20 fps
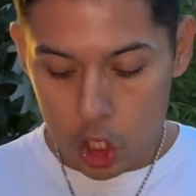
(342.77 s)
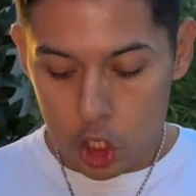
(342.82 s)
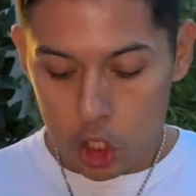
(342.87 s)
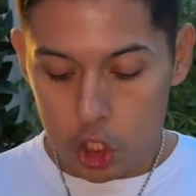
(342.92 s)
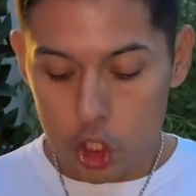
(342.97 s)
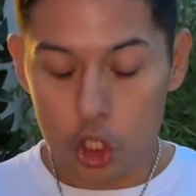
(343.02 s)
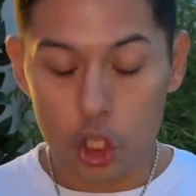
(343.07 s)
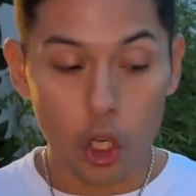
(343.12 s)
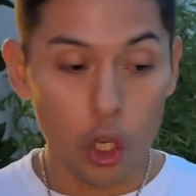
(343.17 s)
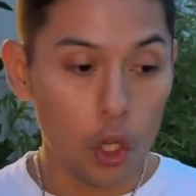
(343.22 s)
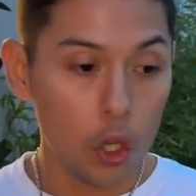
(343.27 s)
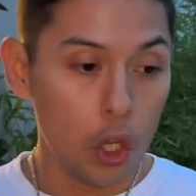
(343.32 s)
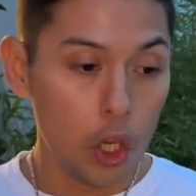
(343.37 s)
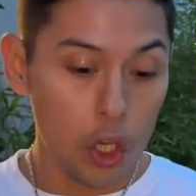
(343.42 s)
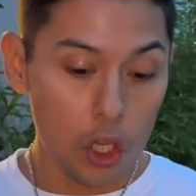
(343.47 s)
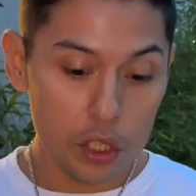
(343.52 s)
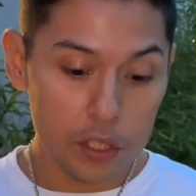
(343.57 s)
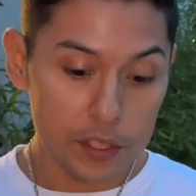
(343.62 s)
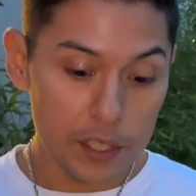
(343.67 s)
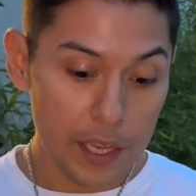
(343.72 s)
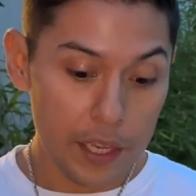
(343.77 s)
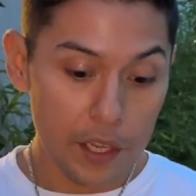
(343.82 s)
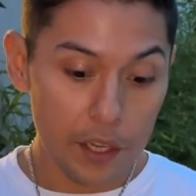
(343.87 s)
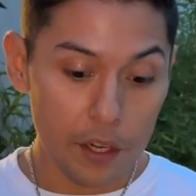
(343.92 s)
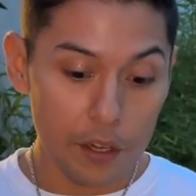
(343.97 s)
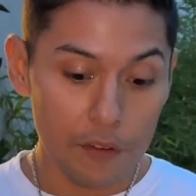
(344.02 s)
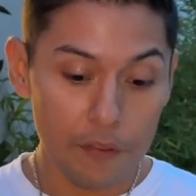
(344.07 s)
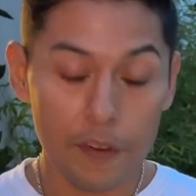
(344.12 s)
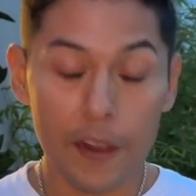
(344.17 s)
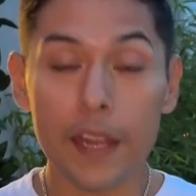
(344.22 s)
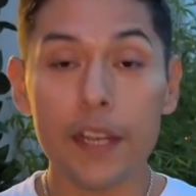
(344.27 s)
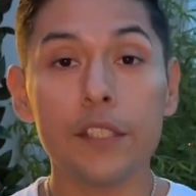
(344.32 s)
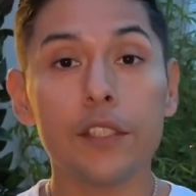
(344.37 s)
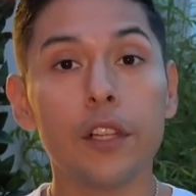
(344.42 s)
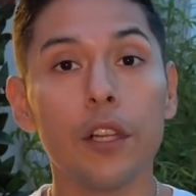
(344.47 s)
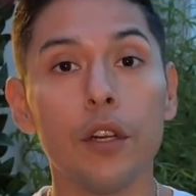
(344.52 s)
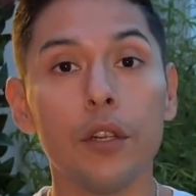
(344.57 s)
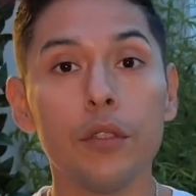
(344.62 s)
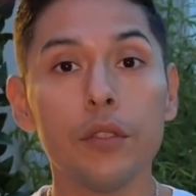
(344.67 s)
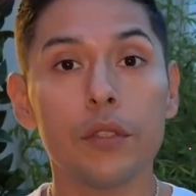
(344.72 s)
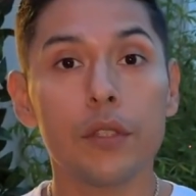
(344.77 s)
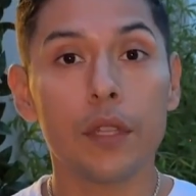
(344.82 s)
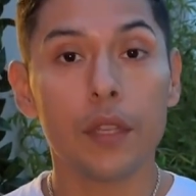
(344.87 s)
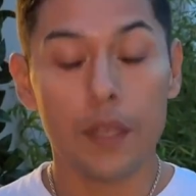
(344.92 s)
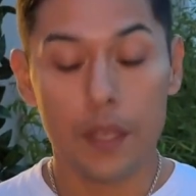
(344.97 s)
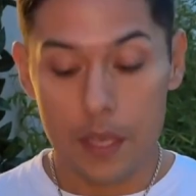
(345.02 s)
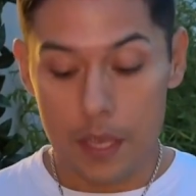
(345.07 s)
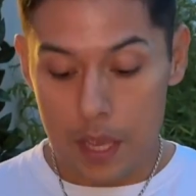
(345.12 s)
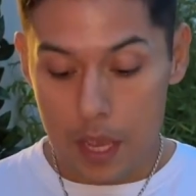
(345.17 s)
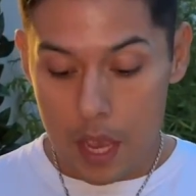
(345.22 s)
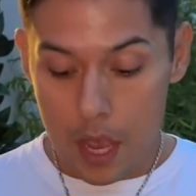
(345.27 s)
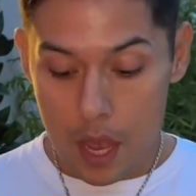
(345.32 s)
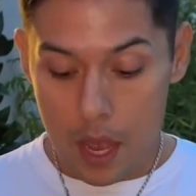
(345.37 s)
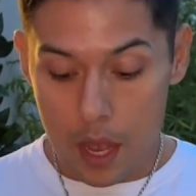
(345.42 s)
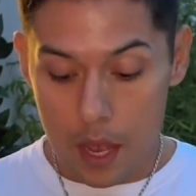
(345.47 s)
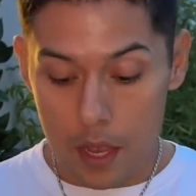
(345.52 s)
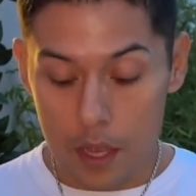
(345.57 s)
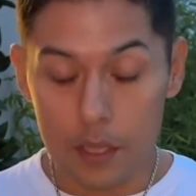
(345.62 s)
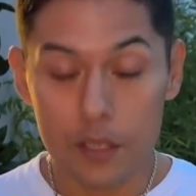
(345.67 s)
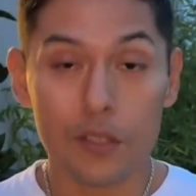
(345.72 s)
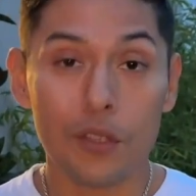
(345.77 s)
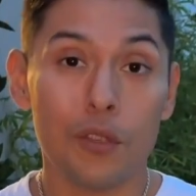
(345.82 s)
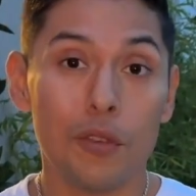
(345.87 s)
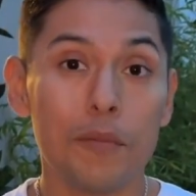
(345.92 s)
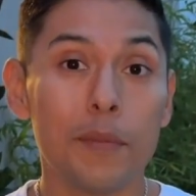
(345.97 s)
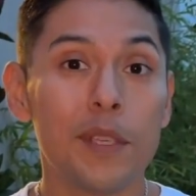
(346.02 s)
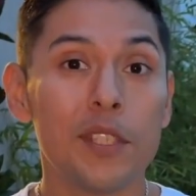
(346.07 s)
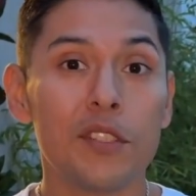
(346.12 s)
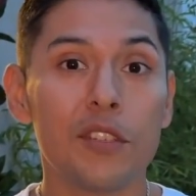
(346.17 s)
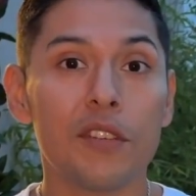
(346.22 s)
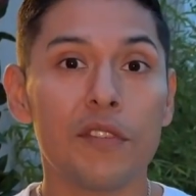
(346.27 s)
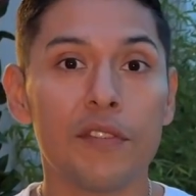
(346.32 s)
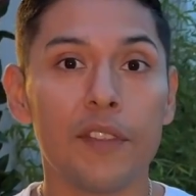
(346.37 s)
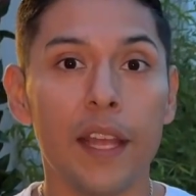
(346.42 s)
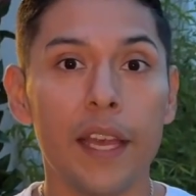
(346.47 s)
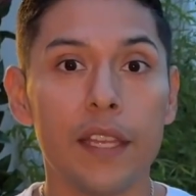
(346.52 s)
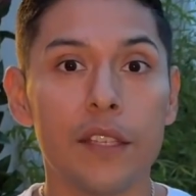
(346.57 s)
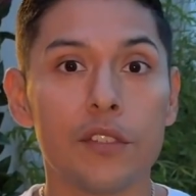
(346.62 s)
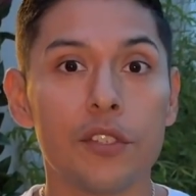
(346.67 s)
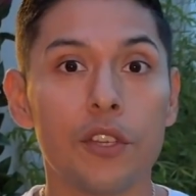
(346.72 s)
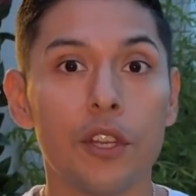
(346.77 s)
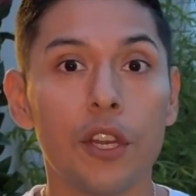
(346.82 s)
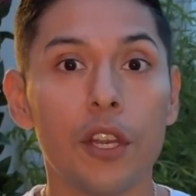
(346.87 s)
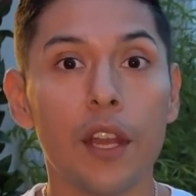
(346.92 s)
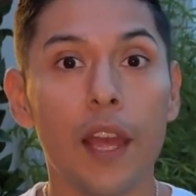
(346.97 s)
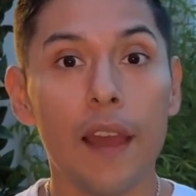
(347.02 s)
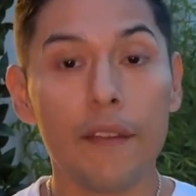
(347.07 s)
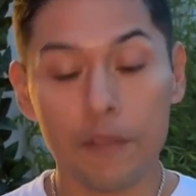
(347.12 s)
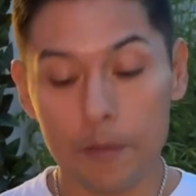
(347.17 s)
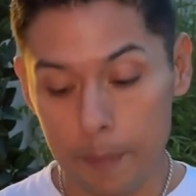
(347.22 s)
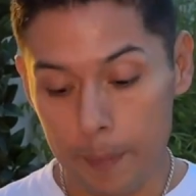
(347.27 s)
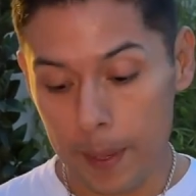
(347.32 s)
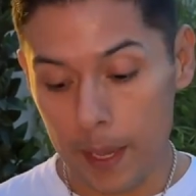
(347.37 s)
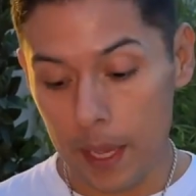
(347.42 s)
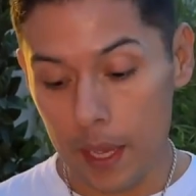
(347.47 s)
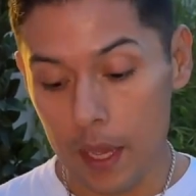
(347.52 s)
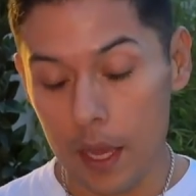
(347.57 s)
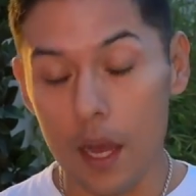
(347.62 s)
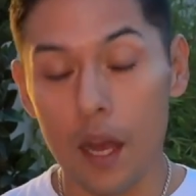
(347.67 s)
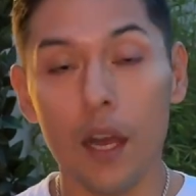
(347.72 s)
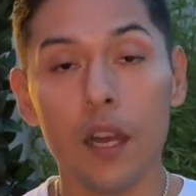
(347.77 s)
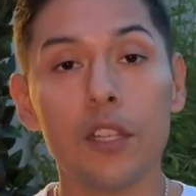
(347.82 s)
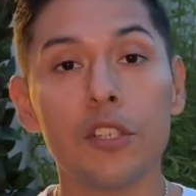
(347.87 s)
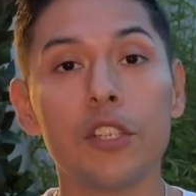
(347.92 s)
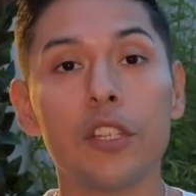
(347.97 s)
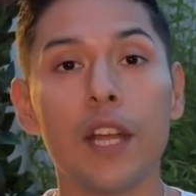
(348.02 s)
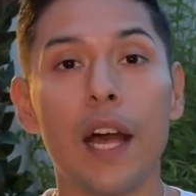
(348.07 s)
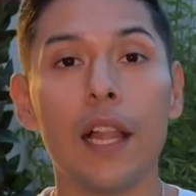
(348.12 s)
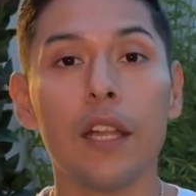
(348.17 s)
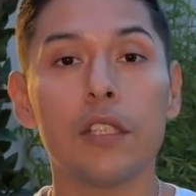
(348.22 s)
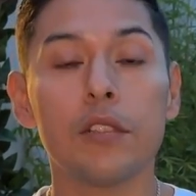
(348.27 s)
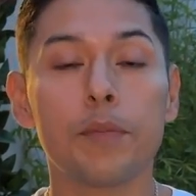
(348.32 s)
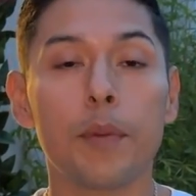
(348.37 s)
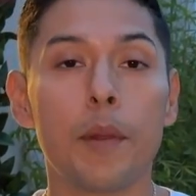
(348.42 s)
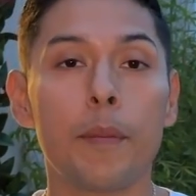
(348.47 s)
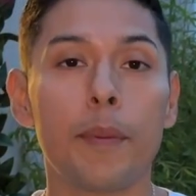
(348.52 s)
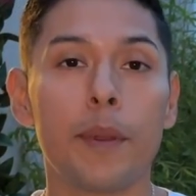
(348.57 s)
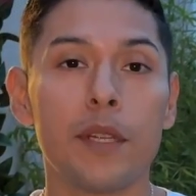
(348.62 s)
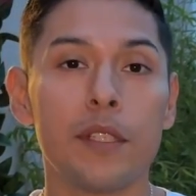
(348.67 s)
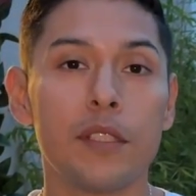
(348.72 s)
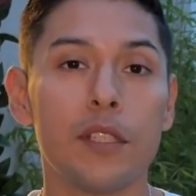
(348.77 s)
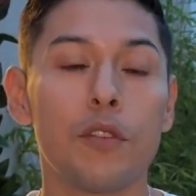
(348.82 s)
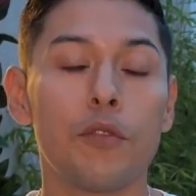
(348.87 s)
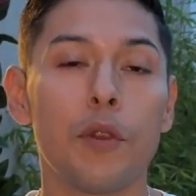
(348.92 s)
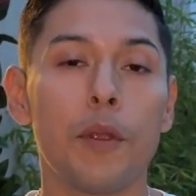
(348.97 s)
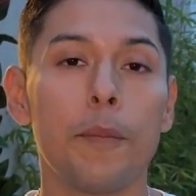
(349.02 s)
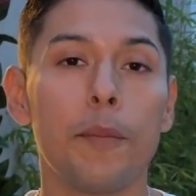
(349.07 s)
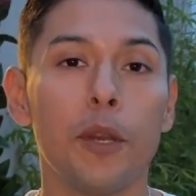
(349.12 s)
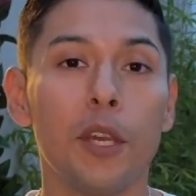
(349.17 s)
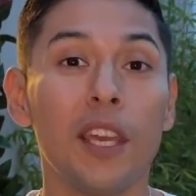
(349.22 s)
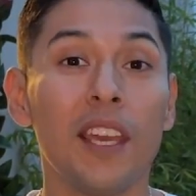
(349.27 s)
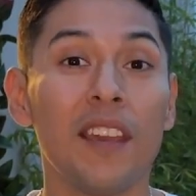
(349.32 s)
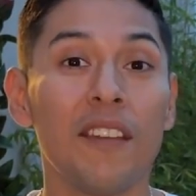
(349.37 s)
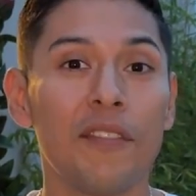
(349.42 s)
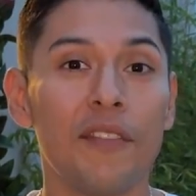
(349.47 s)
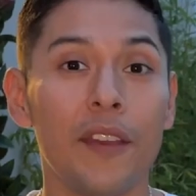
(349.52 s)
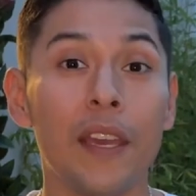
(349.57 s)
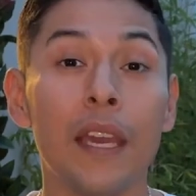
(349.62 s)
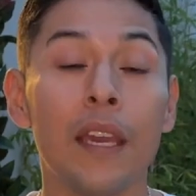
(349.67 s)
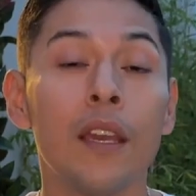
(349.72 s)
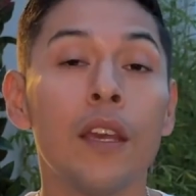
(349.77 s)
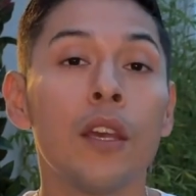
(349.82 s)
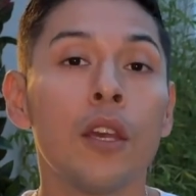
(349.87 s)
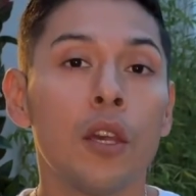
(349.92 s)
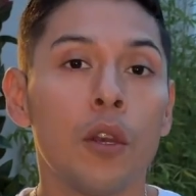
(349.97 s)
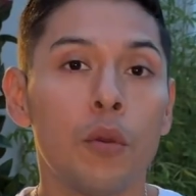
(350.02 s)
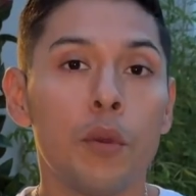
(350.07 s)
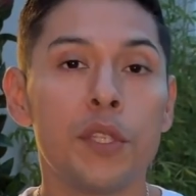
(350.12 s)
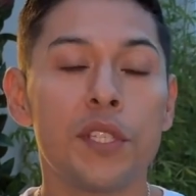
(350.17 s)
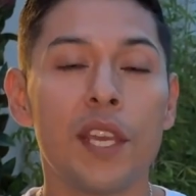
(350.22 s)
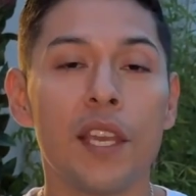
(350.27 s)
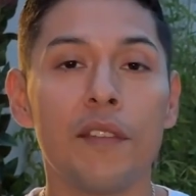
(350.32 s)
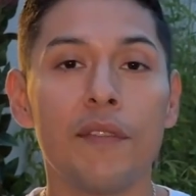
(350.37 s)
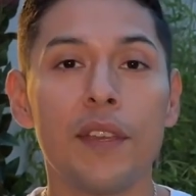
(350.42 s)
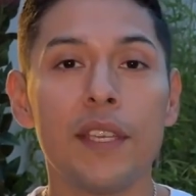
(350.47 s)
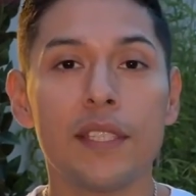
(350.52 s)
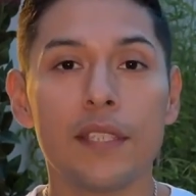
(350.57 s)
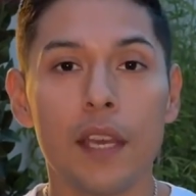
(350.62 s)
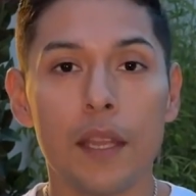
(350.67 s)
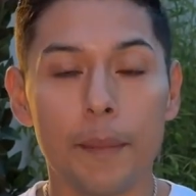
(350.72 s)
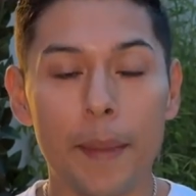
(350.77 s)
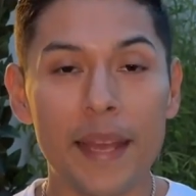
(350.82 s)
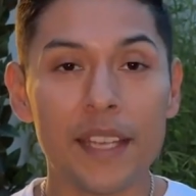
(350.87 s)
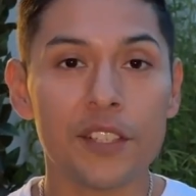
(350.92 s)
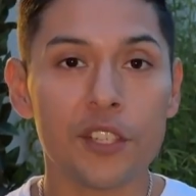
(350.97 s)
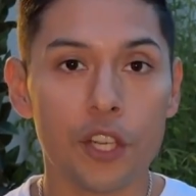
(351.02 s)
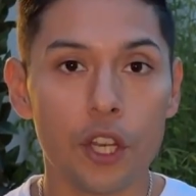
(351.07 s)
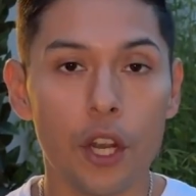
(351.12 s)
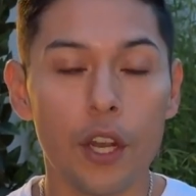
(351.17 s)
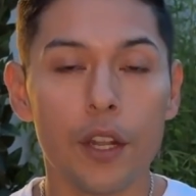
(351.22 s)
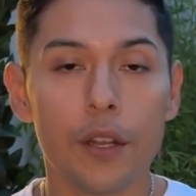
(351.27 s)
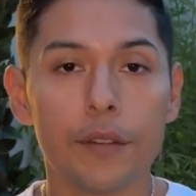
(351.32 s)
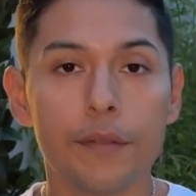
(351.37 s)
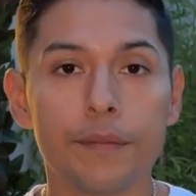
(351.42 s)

So it looks like your flight is closed. So you missed your flight. So you're gonna have to pay $100 per person rebooking fee. We take Visa and MasterCard.